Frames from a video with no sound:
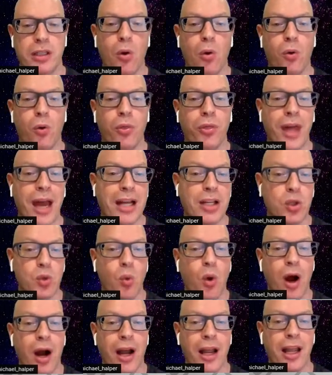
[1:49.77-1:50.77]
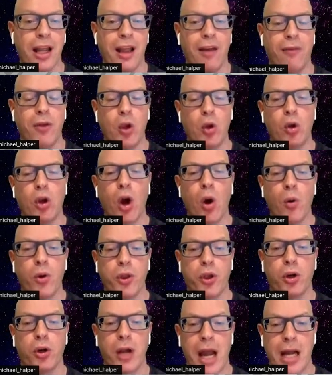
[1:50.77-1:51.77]
That's why if you go with your
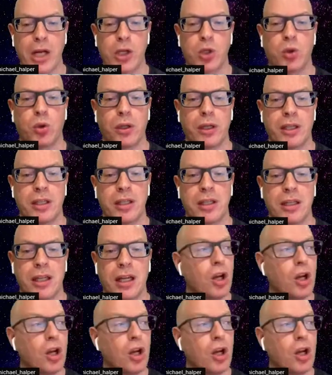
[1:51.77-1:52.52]
natural instinct,